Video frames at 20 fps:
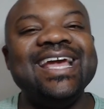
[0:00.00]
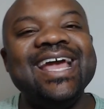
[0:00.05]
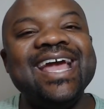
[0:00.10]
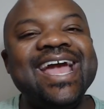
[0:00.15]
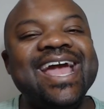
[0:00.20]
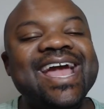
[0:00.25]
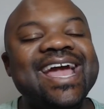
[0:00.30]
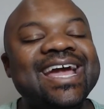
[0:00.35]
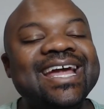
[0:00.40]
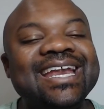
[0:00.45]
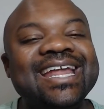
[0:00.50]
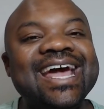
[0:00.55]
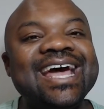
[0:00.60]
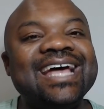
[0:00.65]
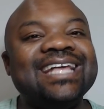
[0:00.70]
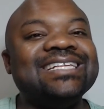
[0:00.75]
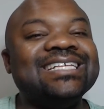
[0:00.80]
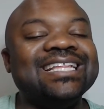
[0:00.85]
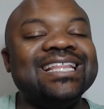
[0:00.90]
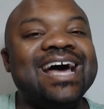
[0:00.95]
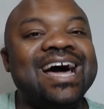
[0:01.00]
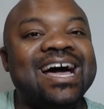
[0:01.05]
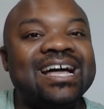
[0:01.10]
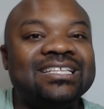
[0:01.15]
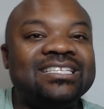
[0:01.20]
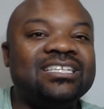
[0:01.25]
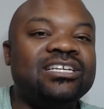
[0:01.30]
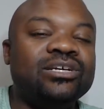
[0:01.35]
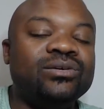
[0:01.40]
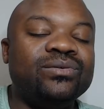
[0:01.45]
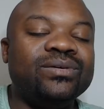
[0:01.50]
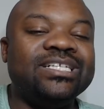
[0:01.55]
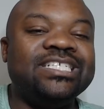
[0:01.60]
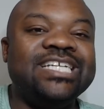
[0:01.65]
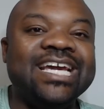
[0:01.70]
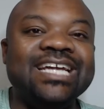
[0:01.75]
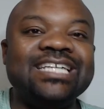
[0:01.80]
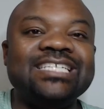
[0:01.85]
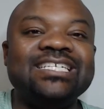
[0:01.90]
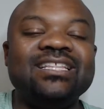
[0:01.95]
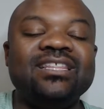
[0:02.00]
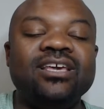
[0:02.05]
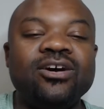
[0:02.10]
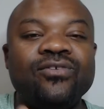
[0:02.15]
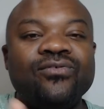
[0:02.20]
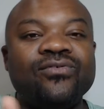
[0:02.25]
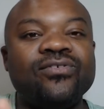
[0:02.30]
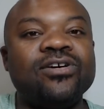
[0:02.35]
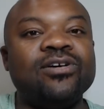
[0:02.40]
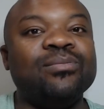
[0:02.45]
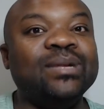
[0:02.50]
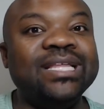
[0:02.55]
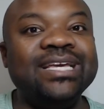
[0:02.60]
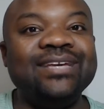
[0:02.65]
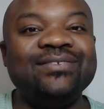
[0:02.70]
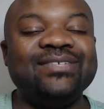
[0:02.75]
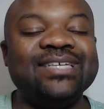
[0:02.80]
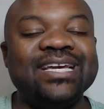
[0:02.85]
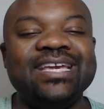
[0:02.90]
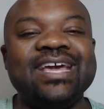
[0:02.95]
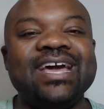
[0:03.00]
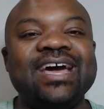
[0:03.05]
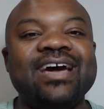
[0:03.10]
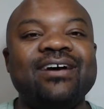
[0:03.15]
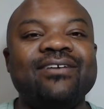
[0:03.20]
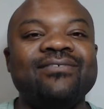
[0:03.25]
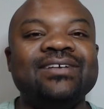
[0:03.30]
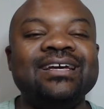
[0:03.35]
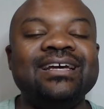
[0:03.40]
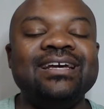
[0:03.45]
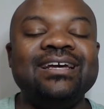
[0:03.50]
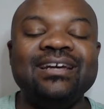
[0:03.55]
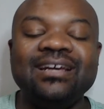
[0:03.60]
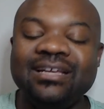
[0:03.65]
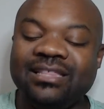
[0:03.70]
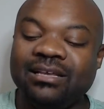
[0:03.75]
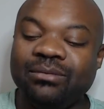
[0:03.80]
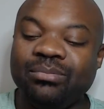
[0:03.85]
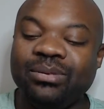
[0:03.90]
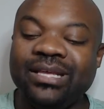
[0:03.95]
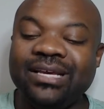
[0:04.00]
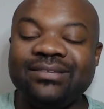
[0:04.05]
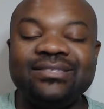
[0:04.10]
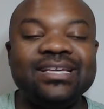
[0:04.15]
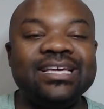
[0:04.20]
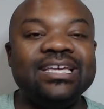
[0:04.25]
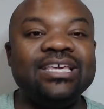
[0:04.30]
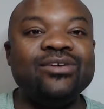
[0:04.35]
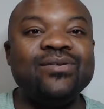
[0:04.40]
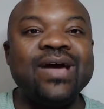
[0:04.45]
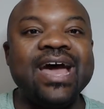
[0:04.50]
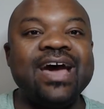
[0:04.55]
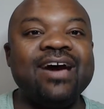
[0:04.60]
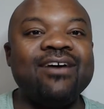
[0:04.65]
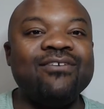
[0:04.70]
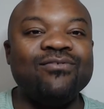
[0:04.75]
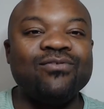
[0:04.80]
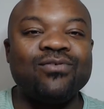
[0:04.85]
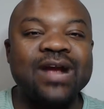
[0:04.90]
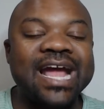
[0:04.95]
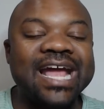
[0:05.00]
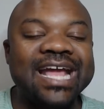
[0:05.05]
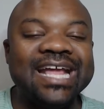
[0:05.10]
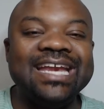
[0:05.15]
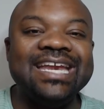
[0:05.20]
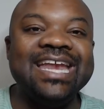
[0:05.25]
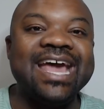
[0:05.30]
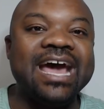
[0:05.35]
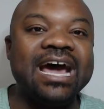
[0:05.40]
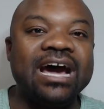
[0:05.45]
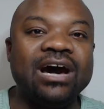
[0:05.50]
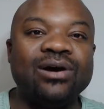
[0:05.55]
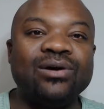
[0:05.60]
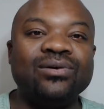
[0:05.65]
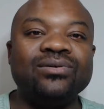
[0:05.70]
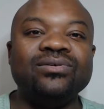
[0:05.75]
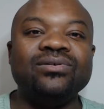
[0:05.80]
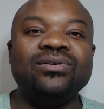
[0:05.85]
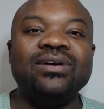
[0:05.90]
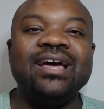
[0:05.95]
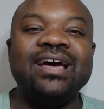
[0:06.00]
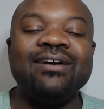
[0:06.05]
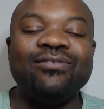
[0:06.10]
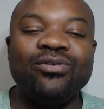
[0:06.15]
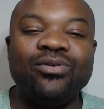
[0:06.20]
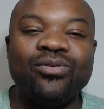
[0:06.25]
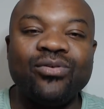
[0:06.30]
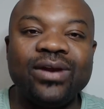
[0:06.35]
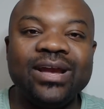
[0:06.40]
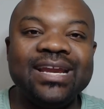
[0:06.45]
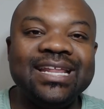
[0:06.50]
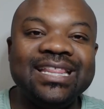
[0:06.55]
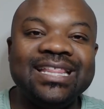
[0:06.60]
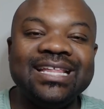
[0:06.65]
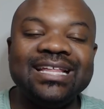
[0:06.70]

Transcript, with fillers: And it has a lot to do with changing the overall beliefs that you have. The beliefs that you have right now have created the